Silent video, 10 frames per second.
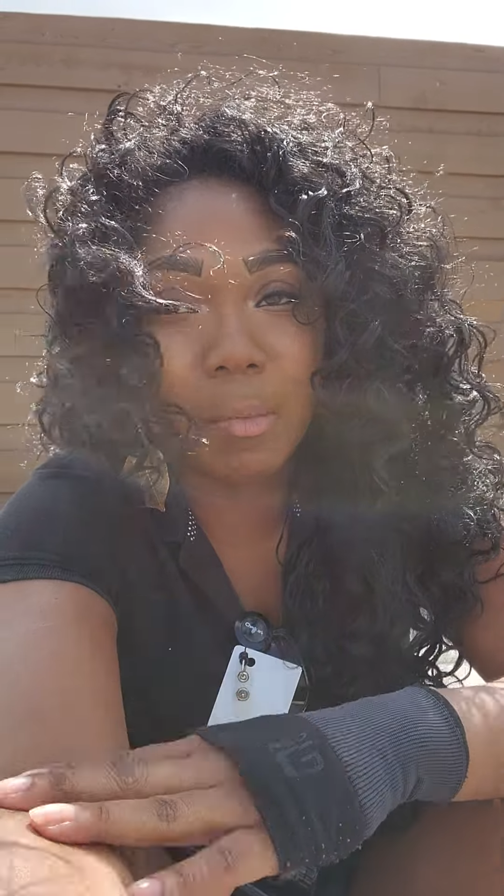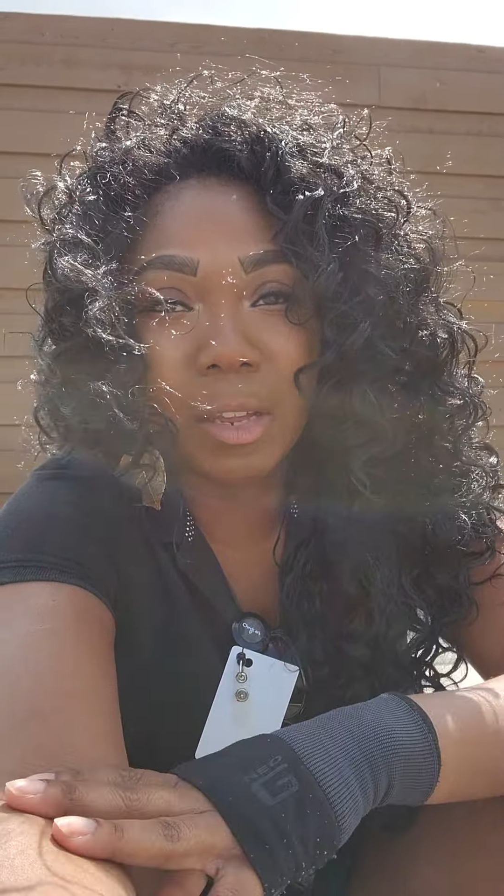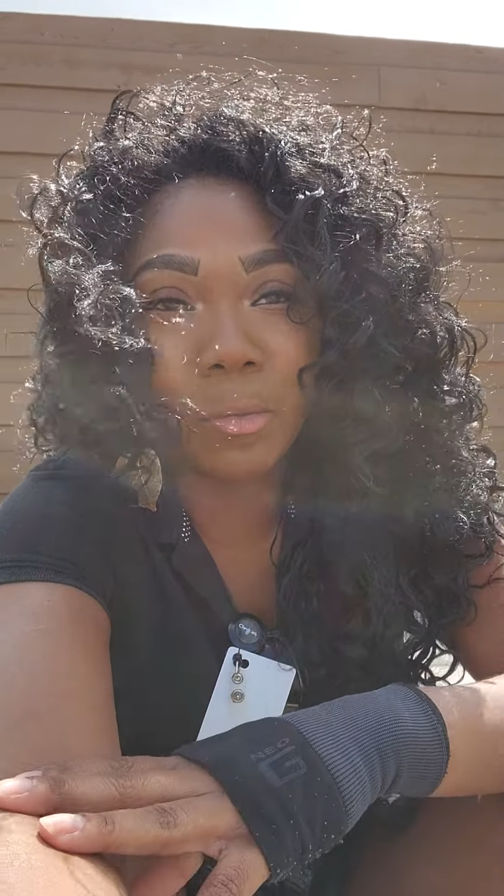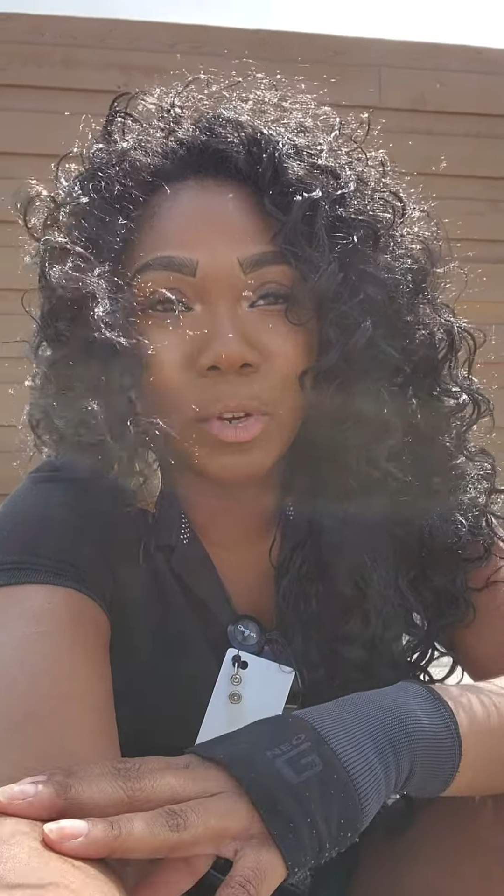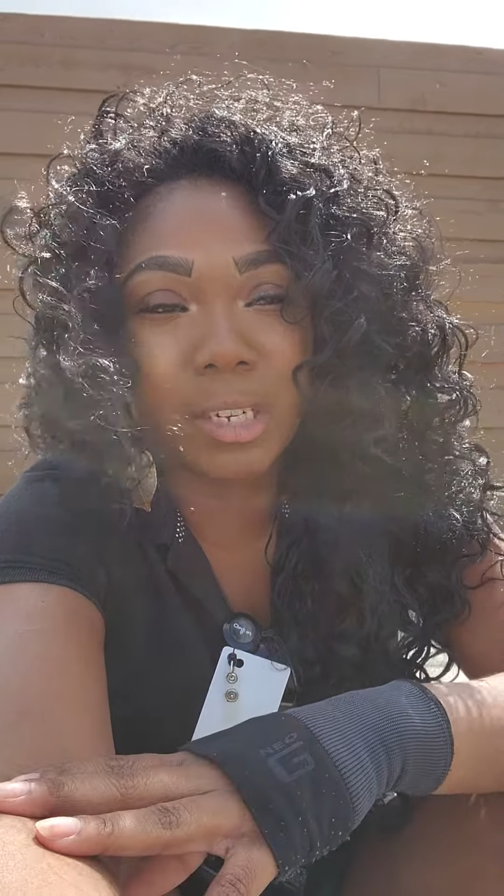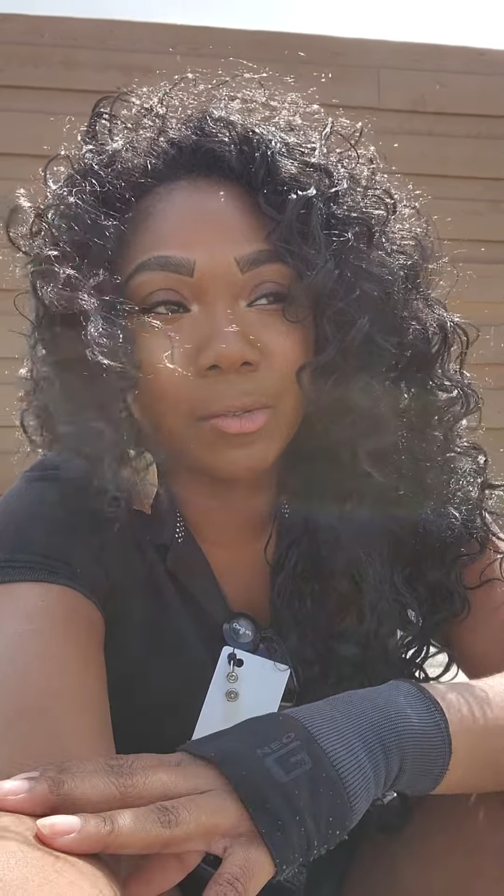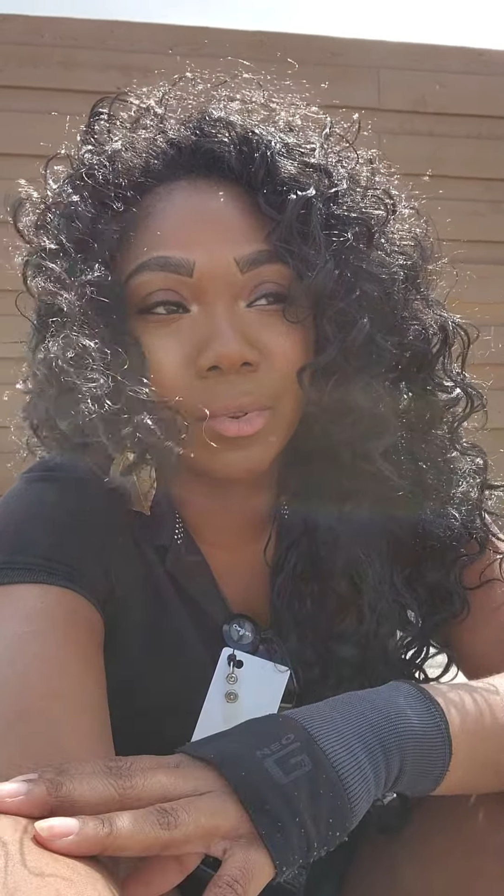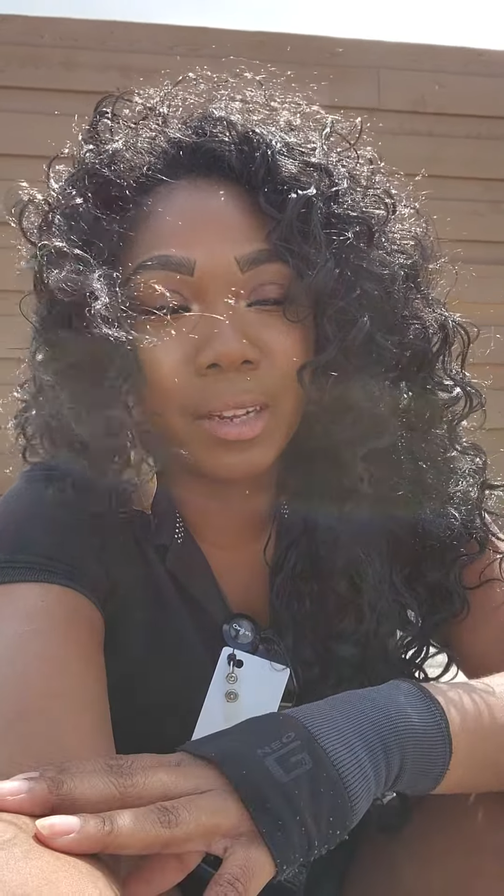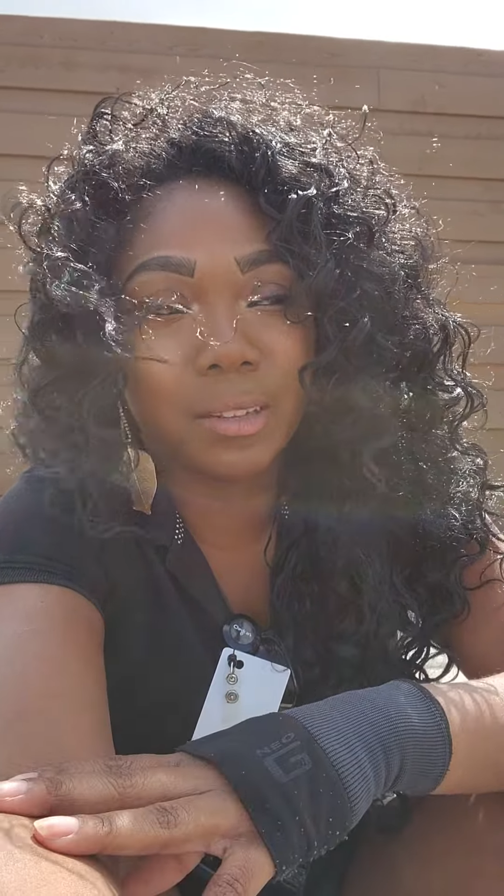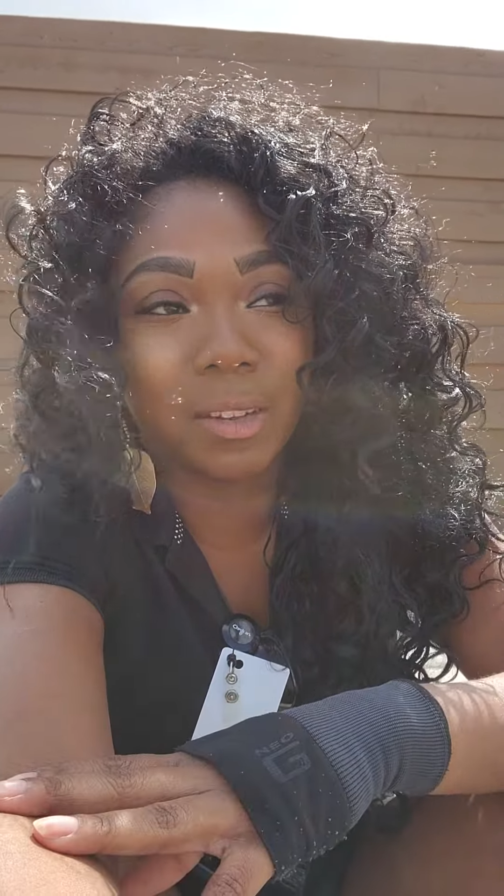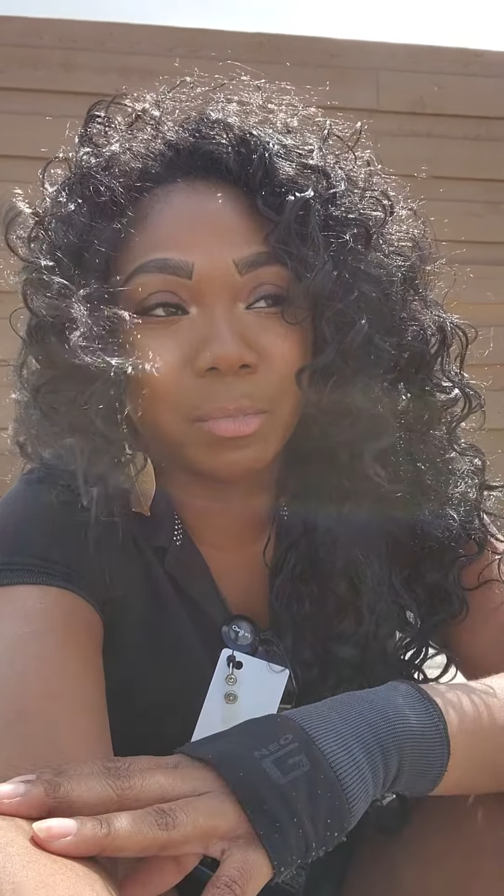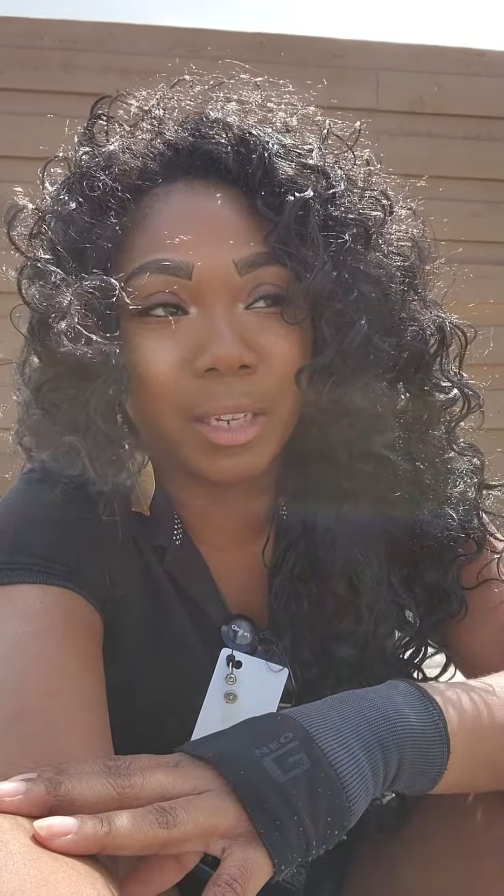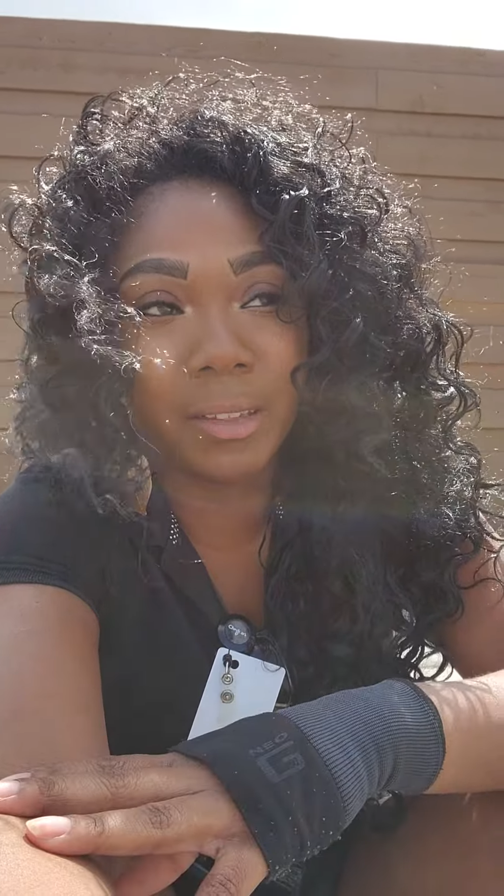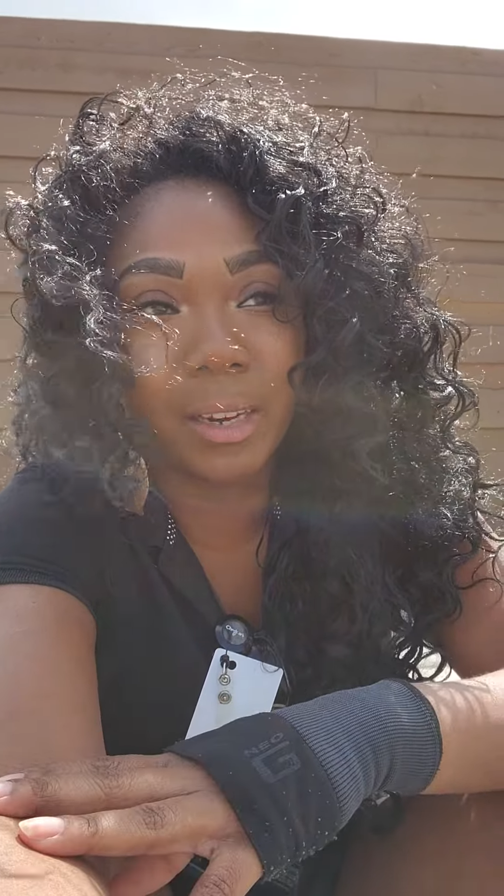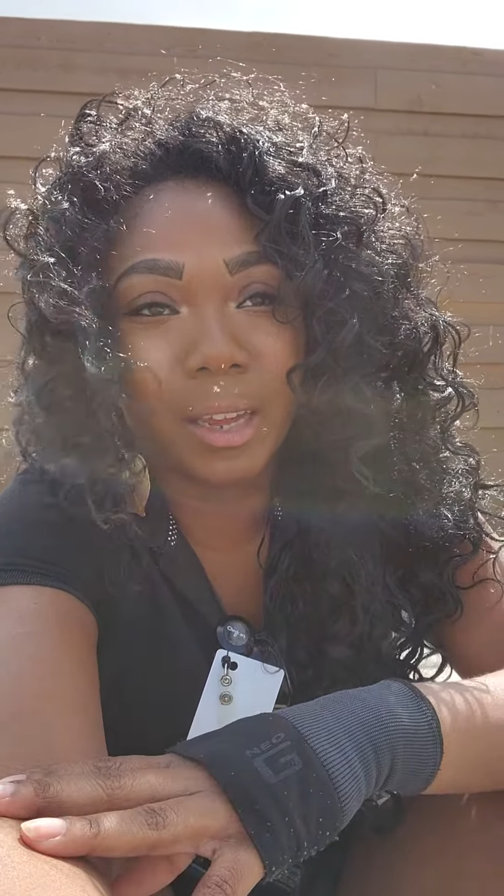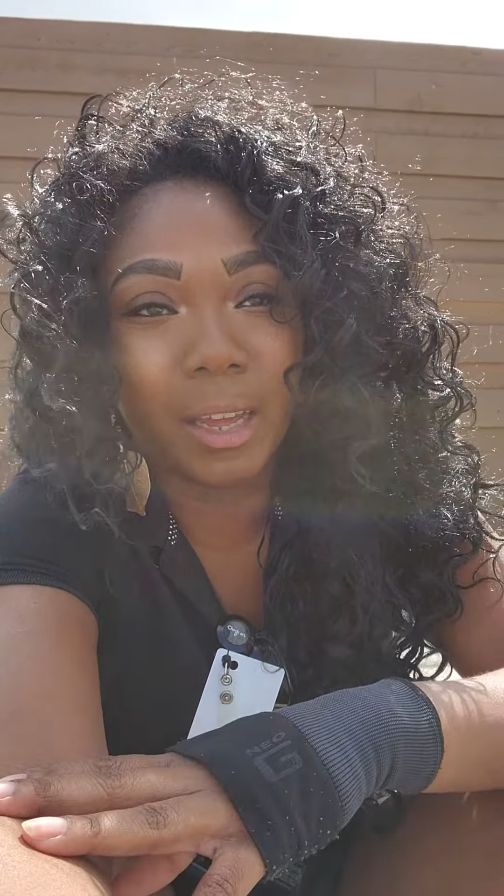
How many more times do I need to complain that I